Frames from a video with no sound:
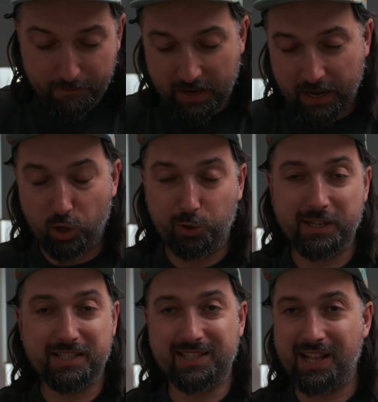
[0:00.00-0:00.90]
I
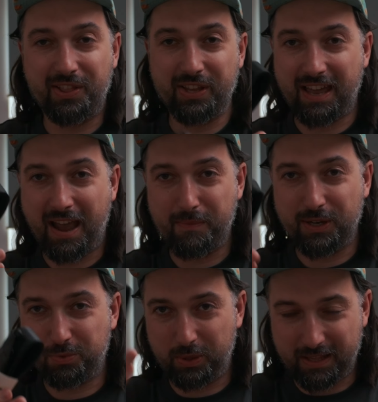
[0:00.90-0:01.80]
always sell the
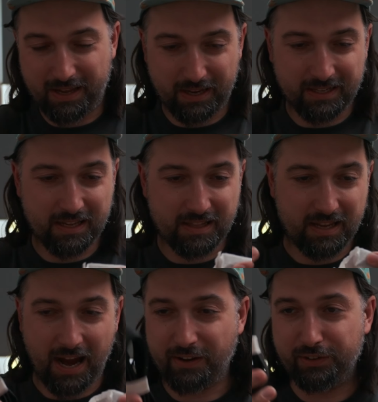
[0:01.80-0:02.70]
cameras with like an
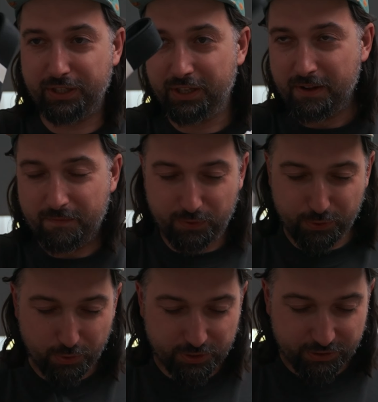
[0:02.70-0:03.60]
entirely
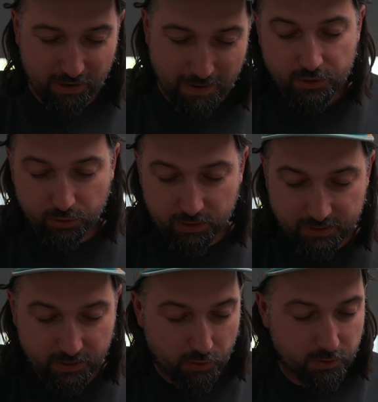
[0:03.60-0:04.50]
new strap. So
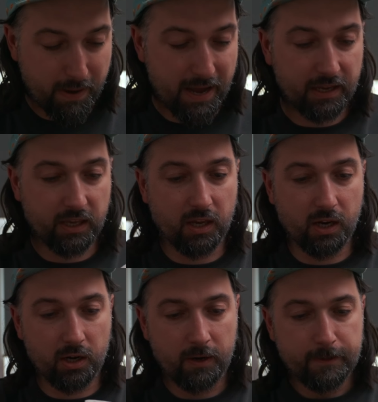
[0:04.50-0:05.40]
this goes back
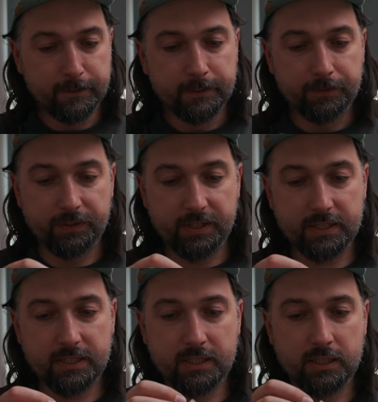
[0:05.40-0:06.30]
here.
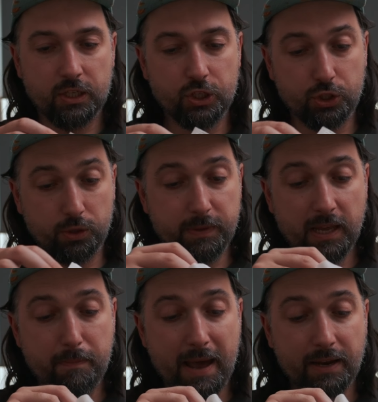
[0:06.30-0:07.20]
This should be
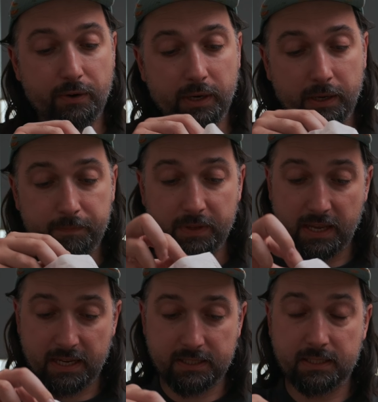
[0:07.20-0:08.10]
a battery.
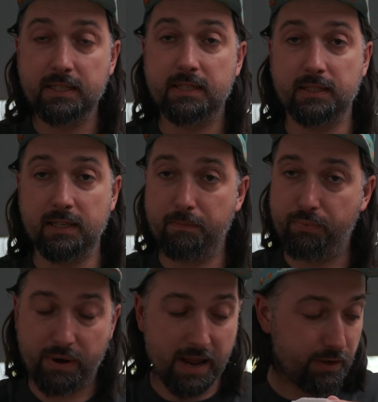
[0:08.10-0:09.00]
Yes, this is a
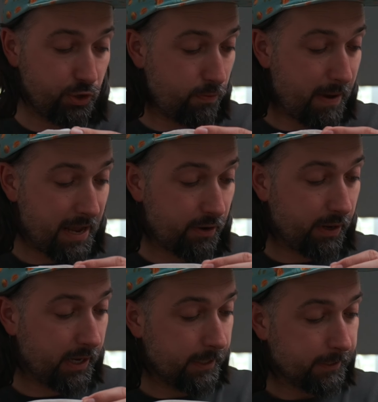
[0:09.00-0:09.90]
brand new
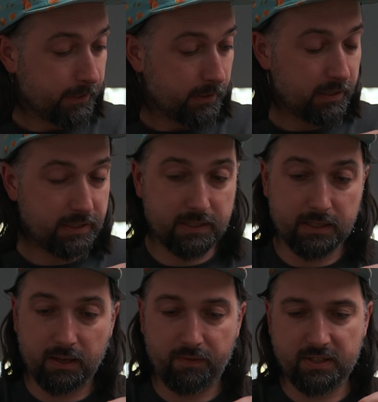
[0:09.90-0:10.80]
battery. Let's
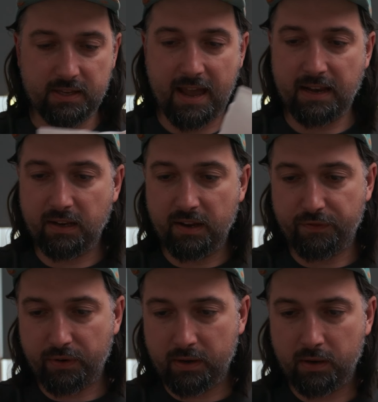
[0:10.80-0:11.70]
see if it's any
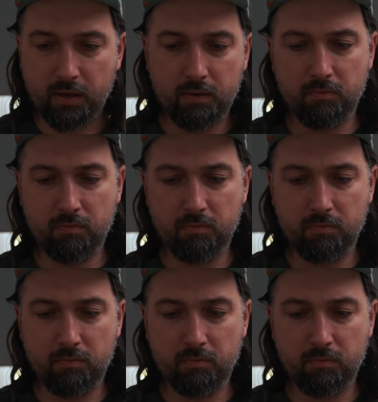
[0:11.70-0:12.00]
different.